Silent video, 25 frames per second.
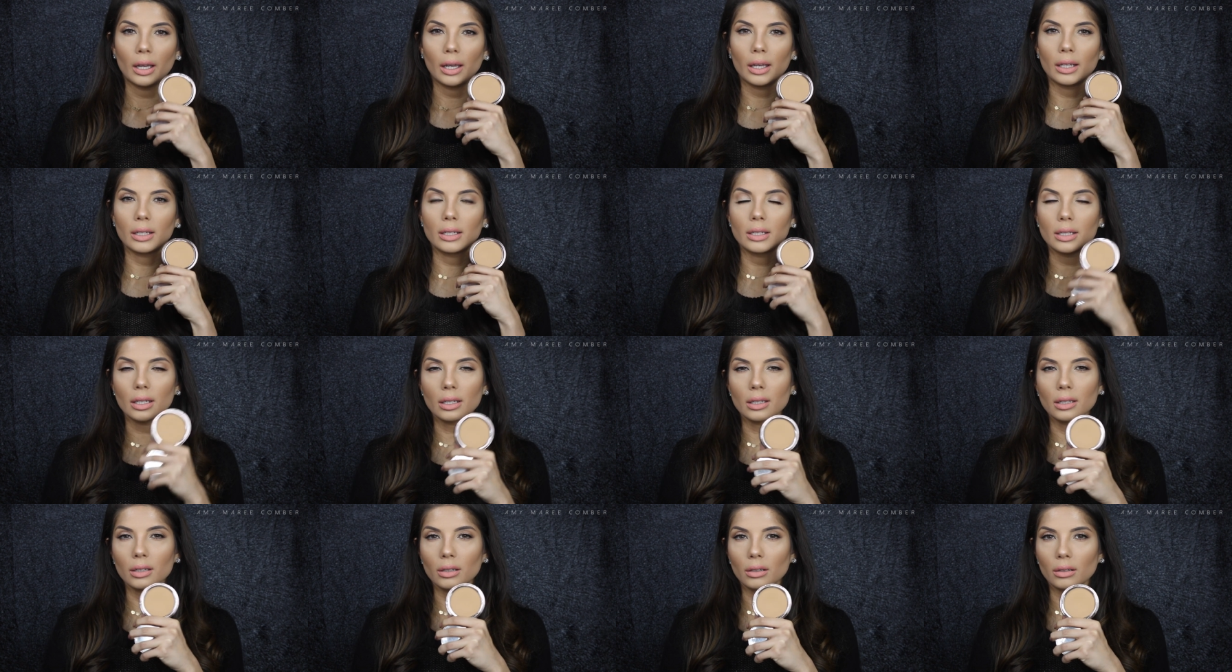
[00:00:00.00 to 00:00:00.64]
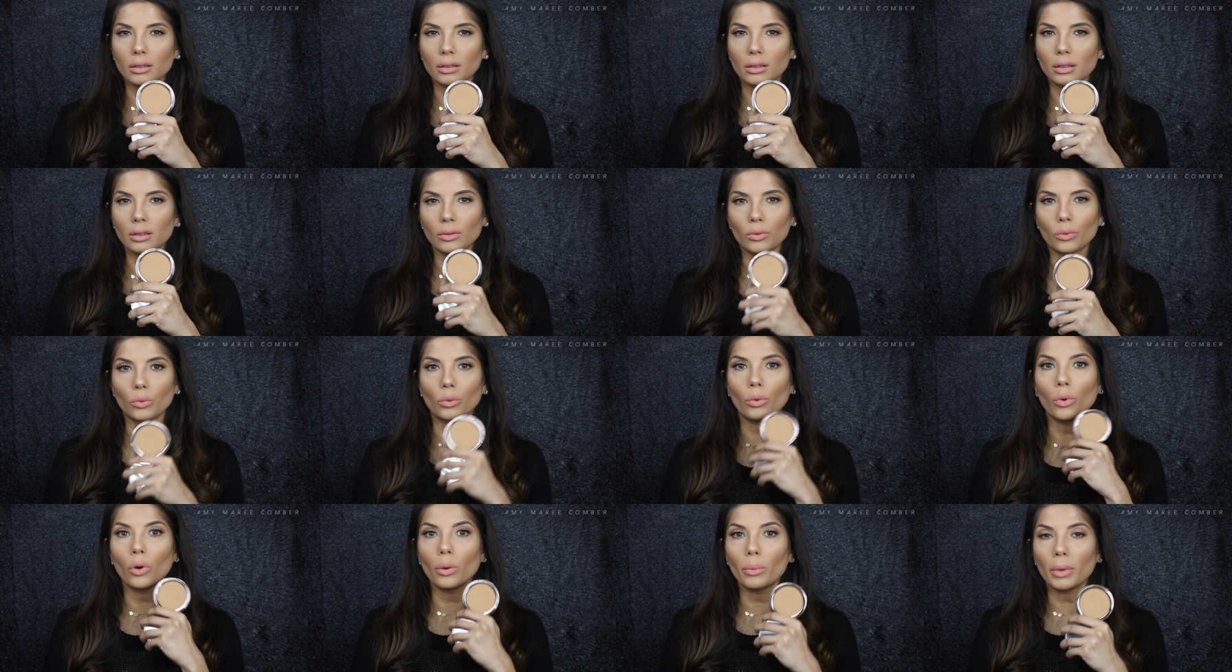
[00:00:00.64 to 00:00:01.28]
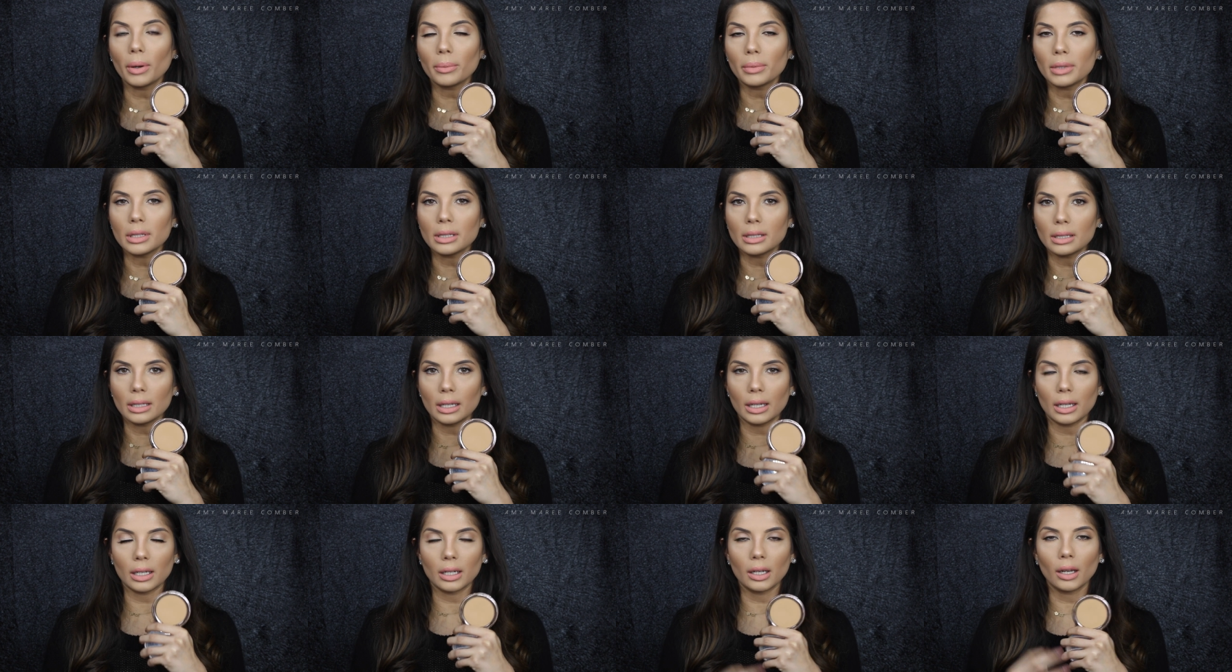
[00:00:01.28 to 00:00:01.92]
It doesn't warm up the
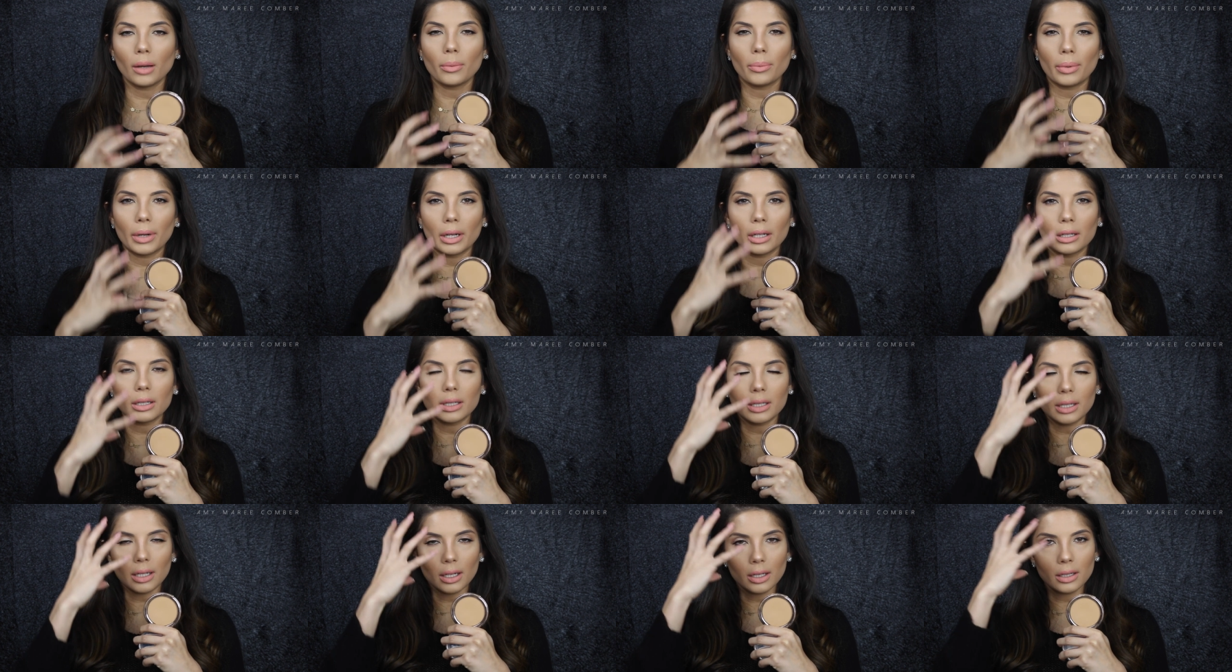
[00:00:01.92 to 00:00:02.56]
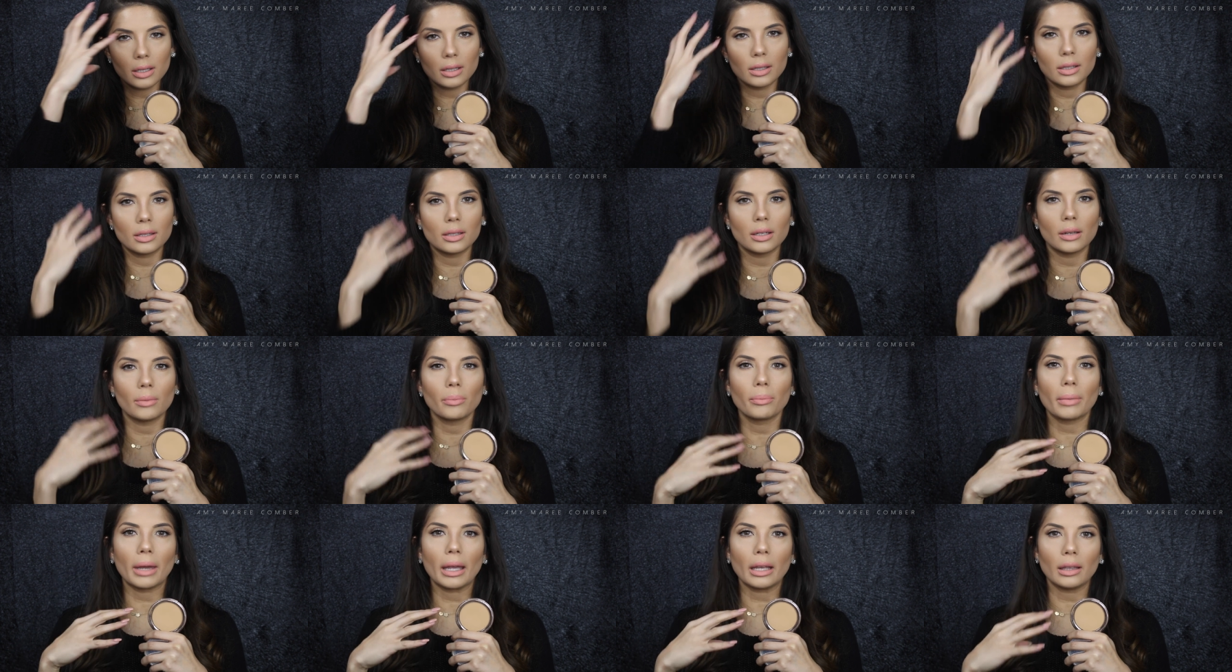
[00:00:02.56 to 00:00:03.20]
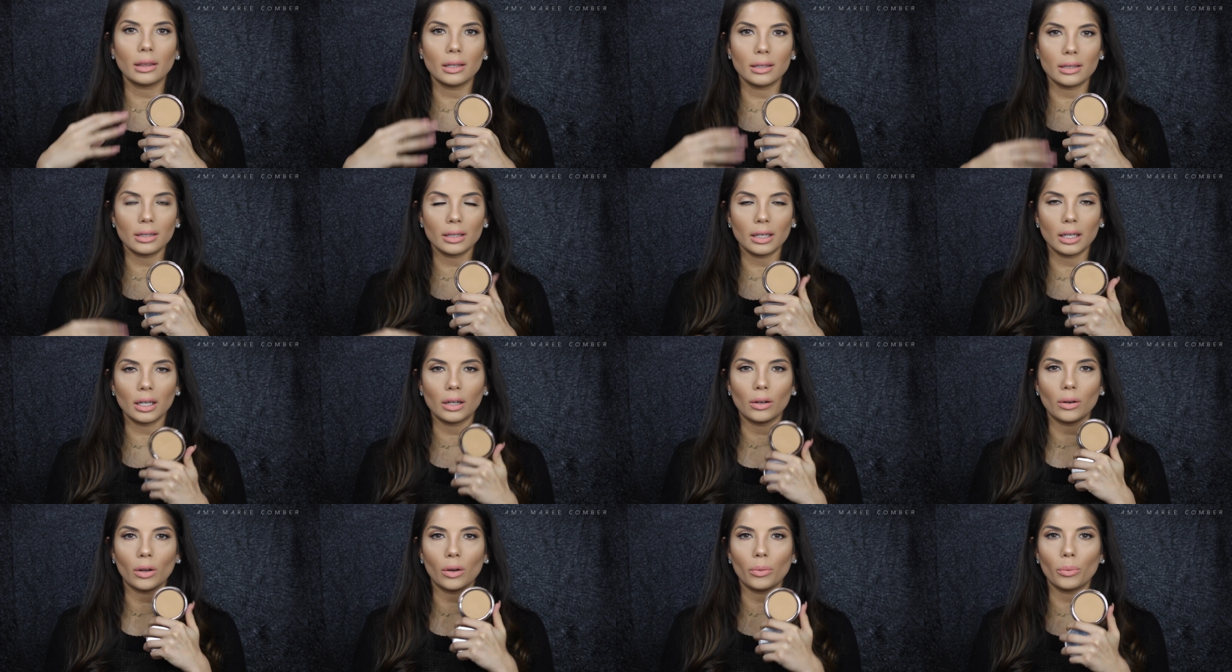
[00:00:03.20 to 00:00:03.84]
skin, but it does make the
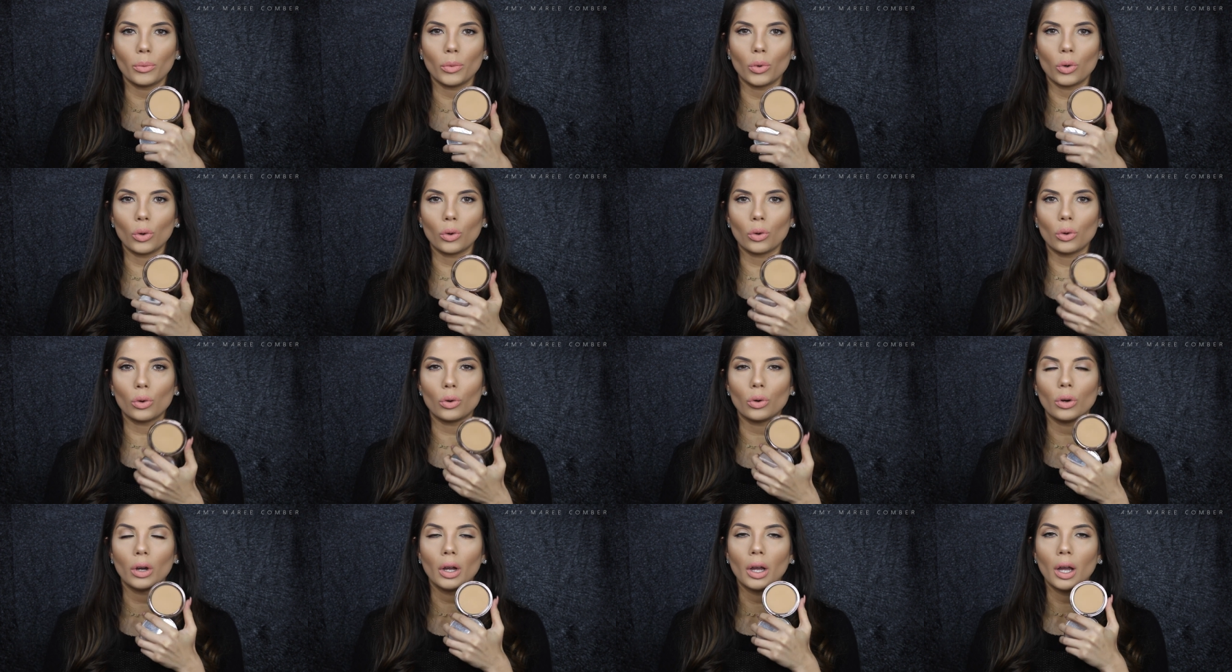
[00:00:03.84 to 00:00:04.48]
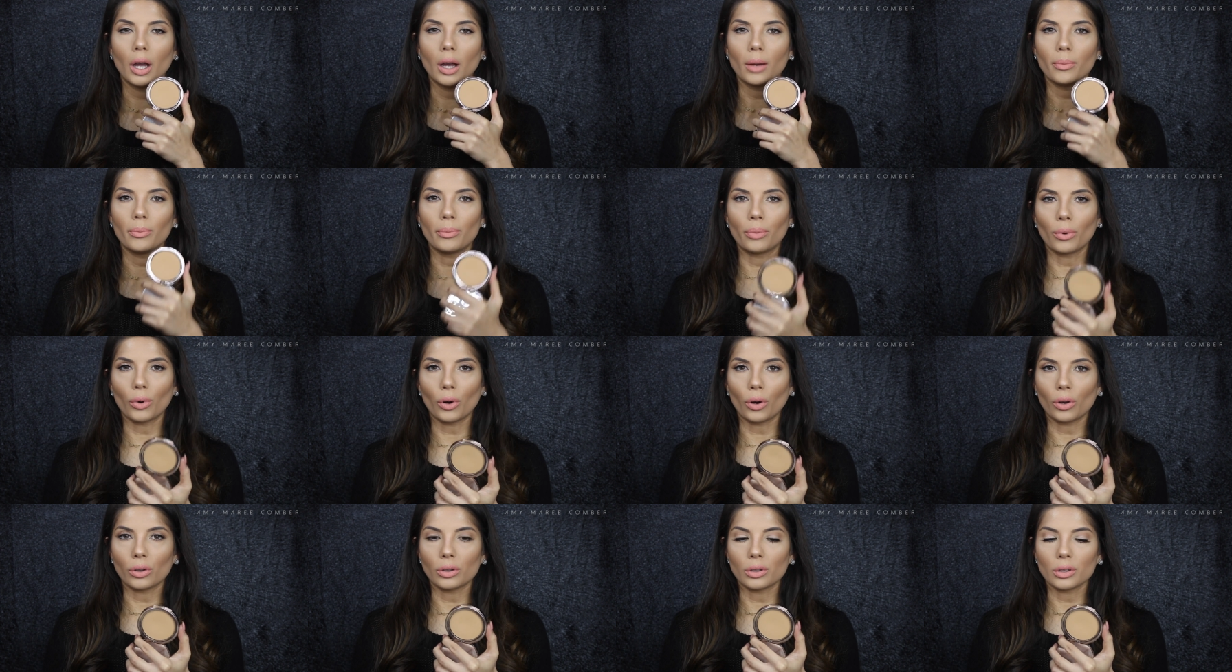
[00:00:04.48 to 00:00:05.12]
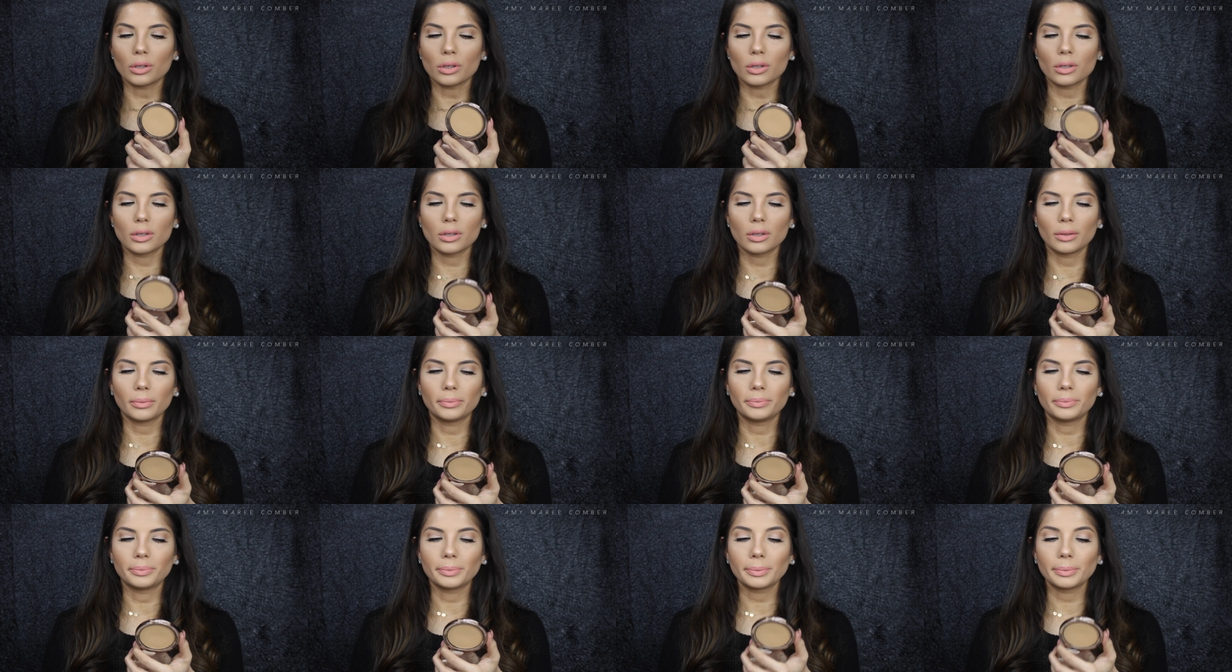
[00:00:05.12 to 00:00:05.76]
skin more bronzed